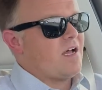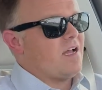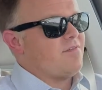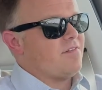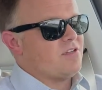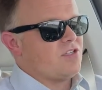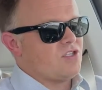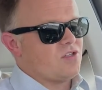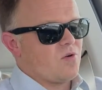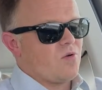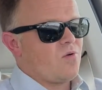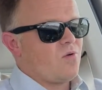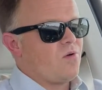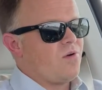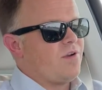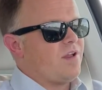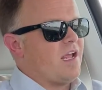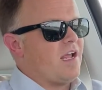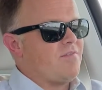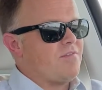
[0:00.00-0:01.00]
I've
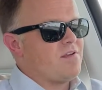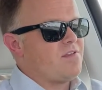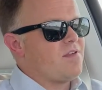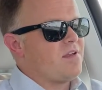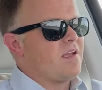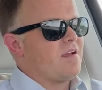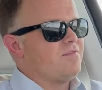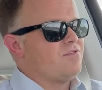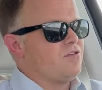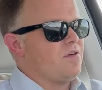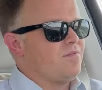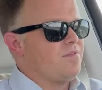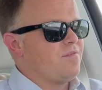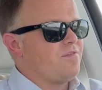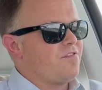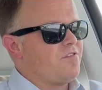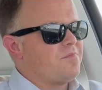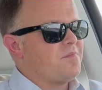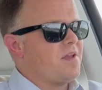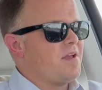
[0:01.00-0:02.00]
adored everything I've driven
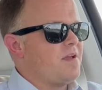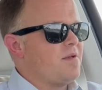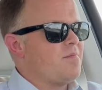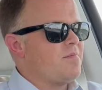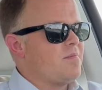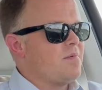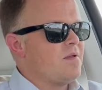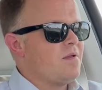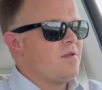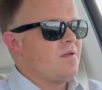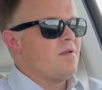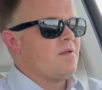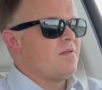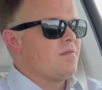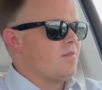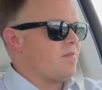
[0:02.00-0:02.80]
from them the